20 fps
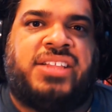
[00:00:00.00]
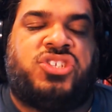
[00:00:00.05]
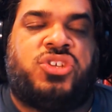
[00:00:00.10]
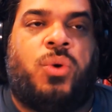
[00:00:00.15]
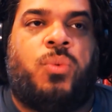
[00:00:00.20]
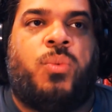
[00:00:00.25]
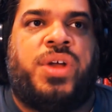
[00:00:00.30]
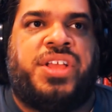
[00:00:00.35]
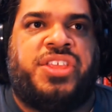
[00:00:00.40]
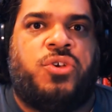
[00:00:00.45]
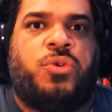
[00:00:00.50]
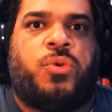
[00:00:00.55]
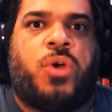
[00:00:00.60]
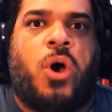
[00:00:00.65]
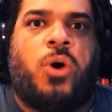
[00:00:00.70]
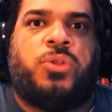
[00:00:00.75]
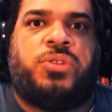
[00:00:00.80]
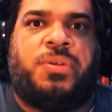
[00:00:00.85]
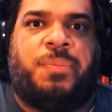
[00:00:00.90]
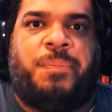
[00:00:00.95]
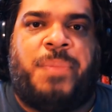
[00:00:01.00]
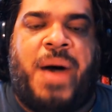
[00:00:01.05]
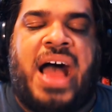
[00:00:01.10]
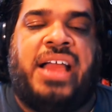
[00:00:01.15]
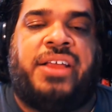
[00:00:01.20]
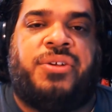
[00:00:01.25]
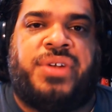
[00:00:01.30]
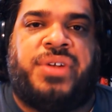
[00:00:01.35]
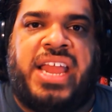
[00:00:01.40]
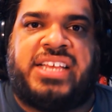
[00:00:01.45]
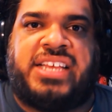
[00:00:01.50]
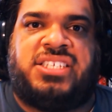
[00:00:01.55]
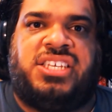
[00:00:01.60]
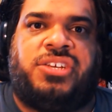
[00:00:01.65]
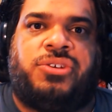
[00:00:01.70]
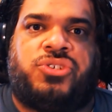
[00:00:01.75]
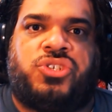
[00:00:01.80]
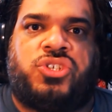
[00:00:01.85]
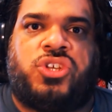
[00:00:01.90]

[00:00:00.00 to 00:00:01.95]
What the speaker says: So when you go to buy your next year's